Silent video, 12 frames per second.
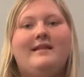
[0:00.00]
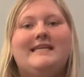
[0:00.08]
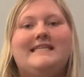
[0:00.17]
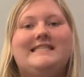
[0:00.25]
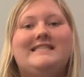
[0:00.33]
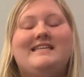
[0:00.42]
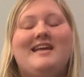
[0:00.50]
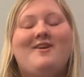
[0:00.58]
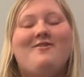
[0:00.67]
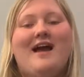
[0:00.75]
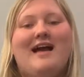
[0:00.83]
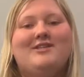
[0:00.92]
This is an
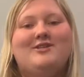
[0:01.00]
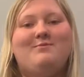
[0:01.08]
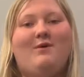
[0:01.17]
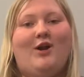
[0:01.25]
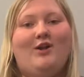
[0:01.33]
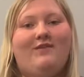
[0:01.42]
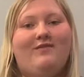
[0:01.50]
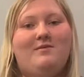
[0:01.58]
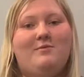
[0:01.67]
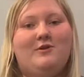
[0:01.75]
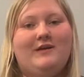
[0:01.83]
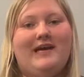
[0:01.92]
interaction model of
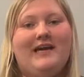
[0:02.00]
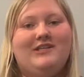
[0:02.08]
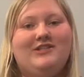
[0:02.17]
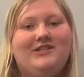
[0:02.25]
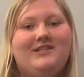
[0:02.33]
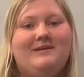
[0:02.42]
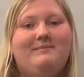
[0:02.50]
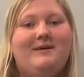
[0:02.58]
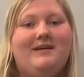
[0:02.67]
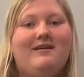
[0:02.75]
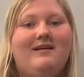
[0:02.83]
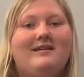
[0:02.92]
communication
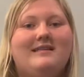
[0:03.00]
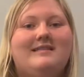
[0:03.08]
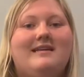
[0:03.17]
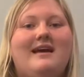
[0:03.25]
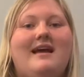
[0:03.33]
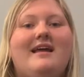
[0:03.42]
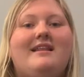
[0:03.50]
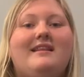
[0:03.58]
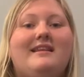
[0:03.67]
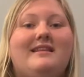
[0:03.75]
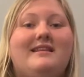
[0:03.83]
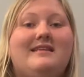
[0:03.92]
because
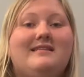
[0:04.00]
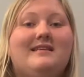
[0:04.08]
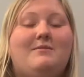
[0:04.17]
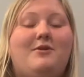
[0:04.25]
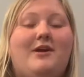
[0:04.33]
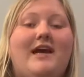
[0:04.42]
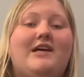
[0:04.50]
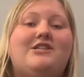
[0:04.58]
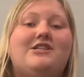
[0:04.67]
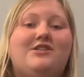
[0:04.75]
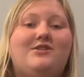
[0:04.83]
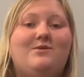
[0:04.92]
this
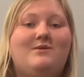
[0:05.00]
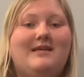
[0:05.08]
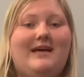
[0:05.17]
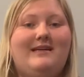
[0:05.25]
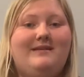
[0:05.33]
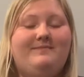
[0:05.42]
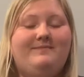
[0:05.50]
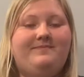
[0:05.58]
communication is two-sided.